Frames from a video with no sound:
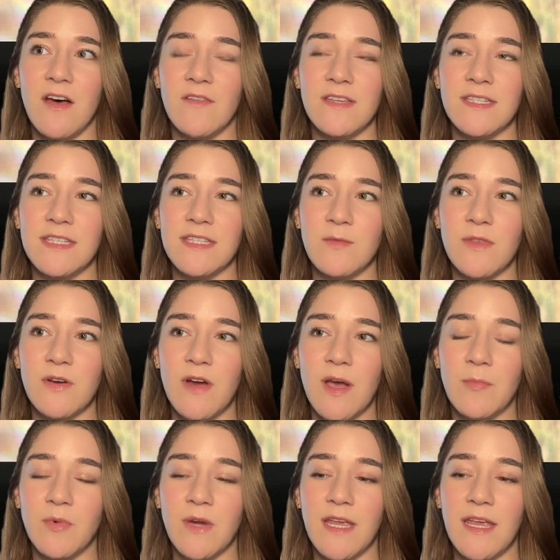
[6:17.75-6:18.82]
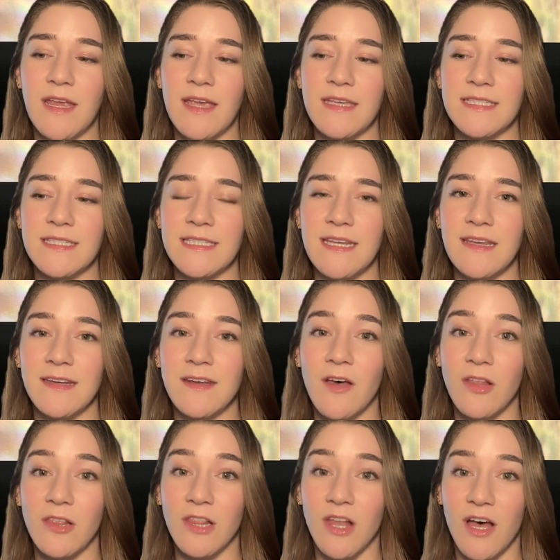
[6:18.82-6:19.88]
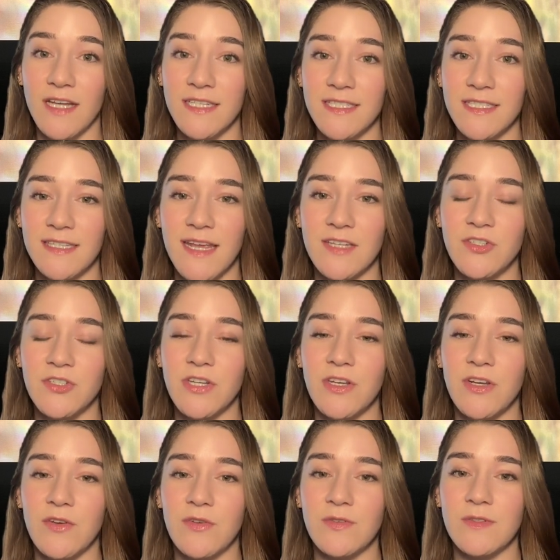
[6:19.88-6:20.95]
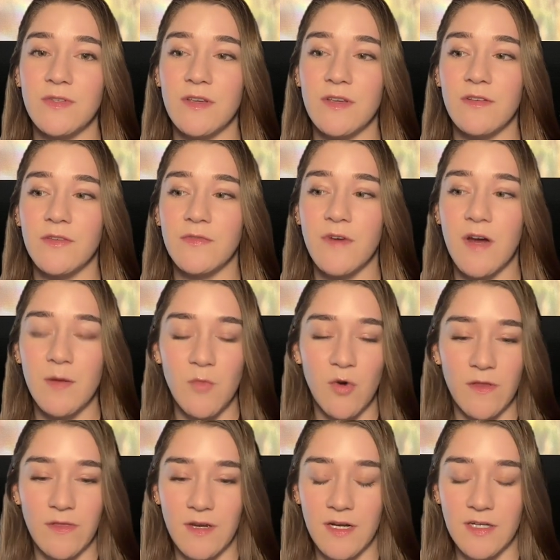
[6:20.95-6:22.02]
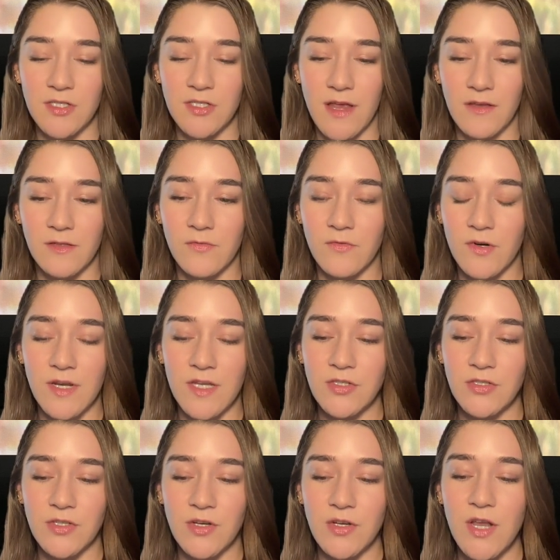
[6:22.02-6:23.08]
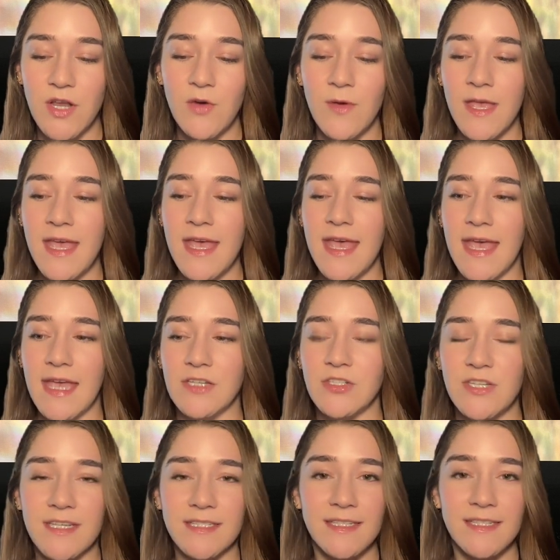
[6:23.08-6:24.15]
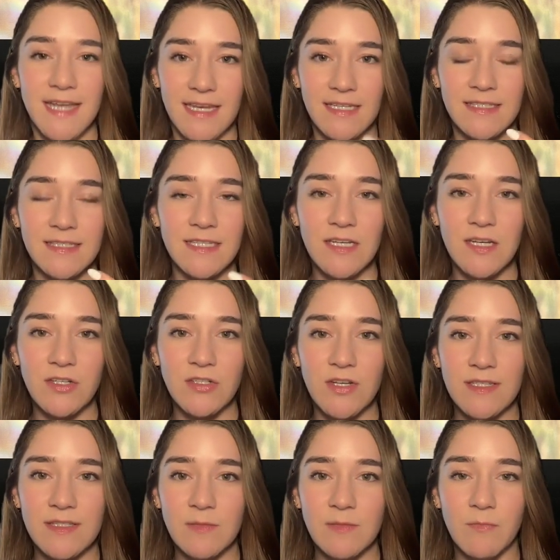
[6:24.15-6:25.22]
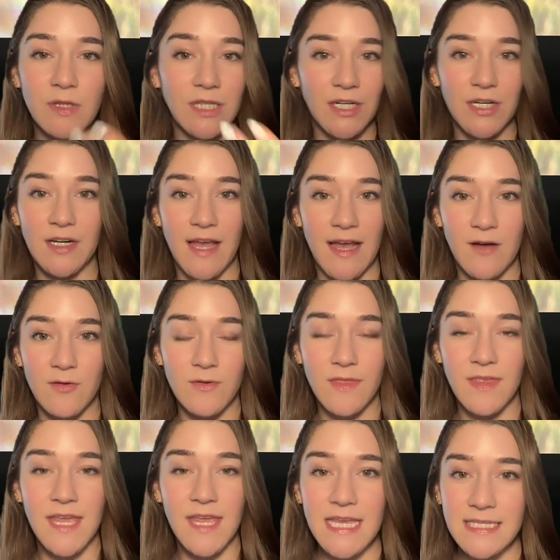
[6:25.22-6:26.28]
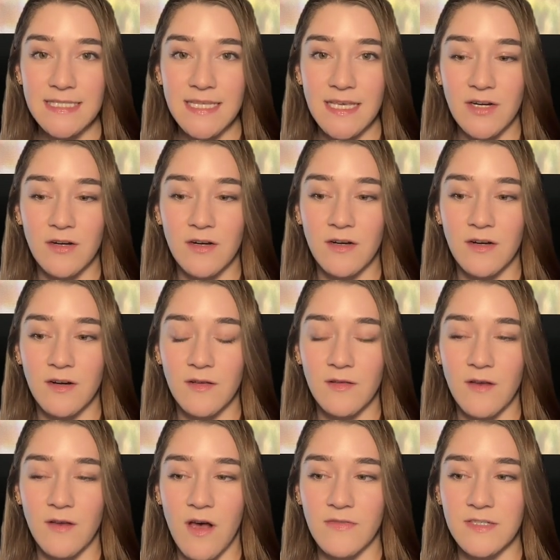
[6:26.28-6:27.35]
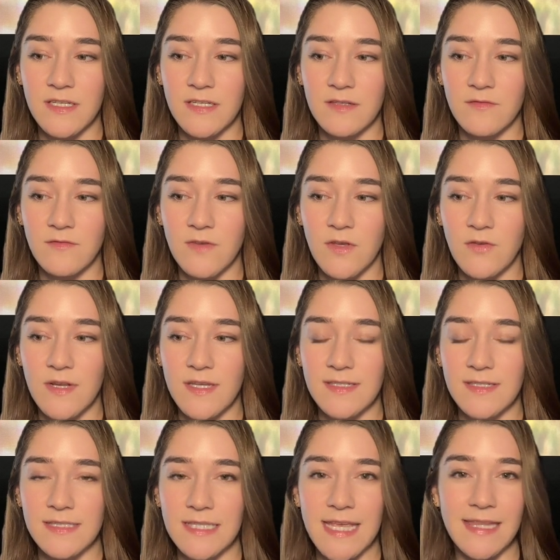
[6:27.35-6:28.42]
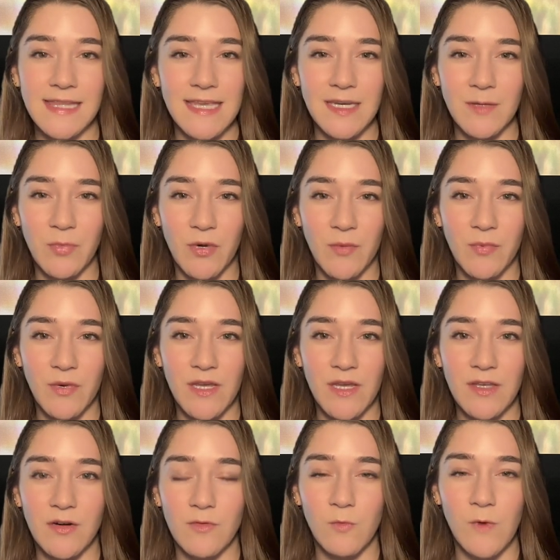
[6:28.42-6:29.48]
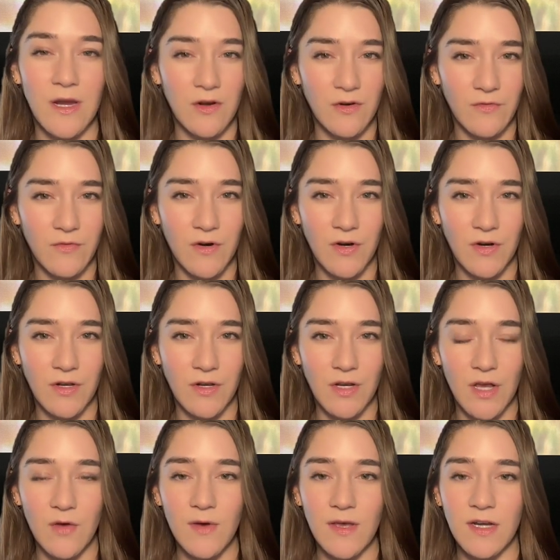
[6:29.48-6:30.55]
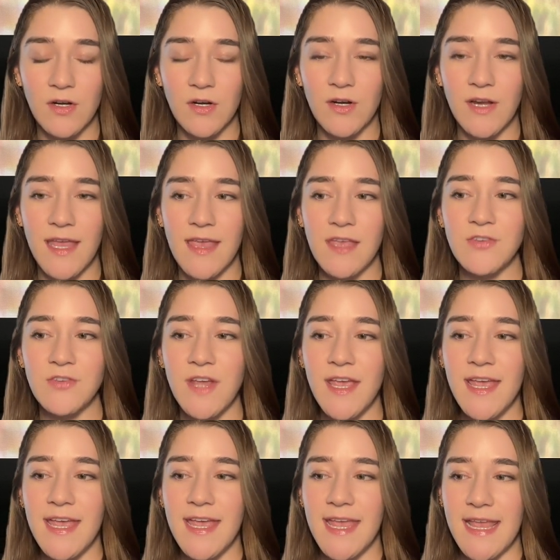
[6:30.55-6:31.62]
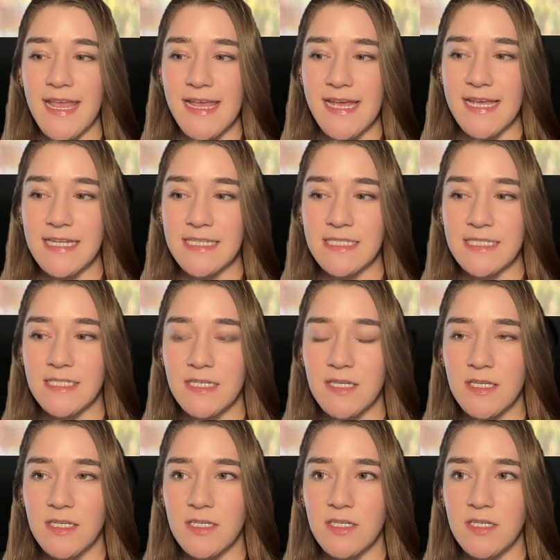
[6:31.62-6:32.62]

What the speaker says: obviously with her upbringing, has seen a lot, and she knows far more than a child of her age should know, and she has a tendency to just blurt out things that are often viewed as slightly inappropriate or weird for her to know at her age, and